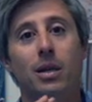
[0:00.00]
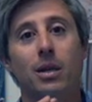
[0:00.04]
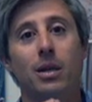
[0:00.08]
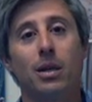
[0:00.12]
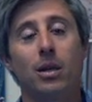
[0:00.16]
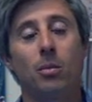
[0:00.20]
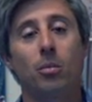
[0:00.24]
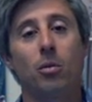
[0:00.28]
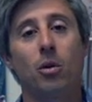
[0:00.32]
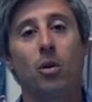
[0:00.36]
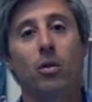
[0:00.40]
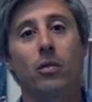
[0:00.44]

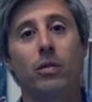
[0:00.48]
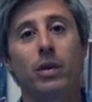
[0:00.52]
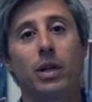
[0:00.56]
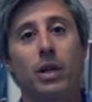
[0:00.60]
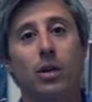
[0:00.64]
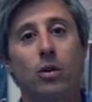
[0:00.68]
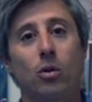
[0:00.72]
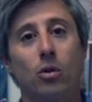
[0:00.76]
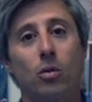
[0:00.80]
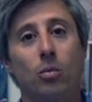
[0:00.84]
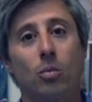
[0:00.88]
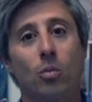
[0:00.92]
the
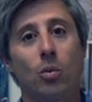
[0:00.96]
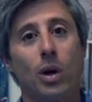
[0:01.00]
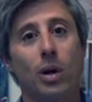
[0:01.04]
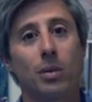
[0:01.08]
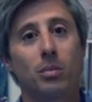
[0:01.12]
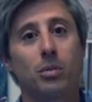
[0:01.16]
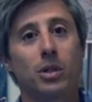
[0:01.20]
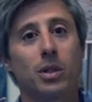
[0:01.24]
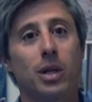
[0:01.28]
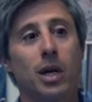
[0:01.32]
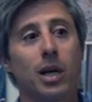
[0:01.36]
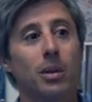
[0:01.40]
BoaVida Group
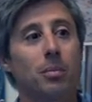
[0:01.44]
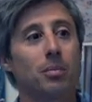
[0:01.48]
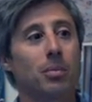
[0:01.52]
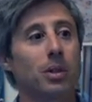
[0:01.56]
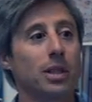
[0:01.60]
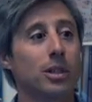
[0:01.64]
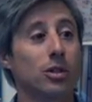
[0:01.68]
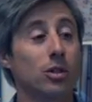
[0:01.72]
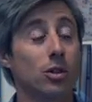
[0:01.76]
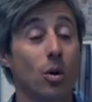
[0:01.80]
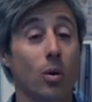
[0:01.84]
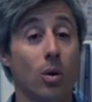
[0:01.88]
website,
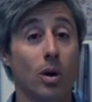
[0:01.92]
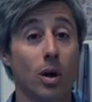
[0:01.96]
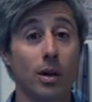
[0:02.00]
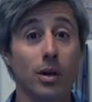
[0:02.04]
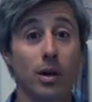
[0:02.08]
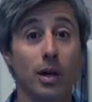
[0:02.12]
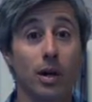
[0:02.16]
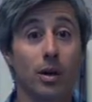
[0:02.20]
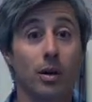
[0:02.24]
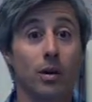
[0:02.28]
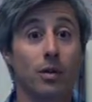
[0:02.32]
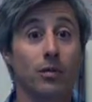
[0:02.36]
please go on
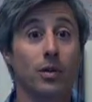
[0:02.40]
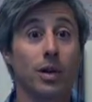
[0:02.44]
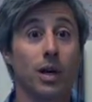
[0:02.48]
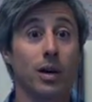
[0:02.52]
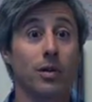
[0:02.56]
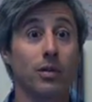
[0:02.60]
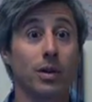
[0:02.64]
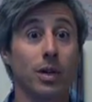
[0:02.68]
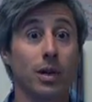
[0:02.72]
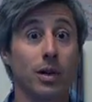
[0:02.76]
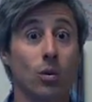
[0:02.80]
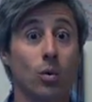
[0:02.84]
there if you
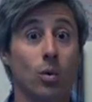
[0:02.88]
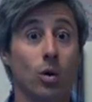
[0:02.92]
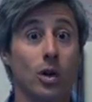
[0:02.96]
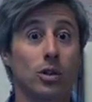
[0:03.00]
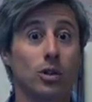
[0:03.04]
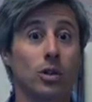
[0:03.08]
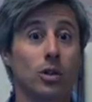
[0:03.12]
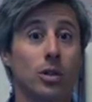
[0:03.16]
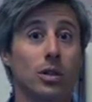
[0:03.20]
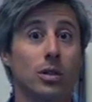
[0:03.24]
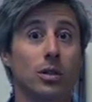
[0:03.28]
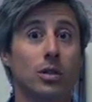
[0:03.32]
have any
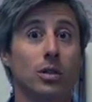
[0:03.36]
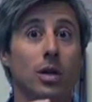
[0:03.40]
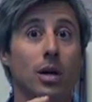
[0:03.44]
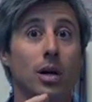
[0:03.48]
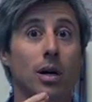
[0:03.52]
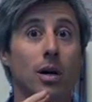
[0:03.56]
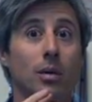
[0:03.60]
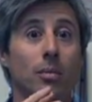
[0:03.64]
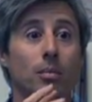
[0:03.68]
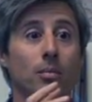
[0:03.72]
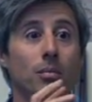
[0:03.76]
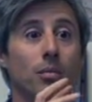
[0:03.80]
questions
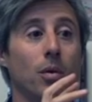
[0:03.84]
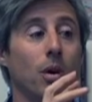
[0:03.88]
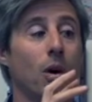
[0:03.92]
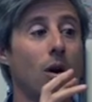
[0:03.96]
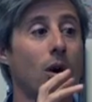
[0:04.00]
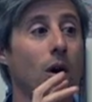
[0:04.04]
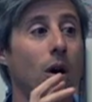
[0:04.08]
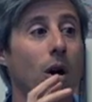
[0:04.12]
on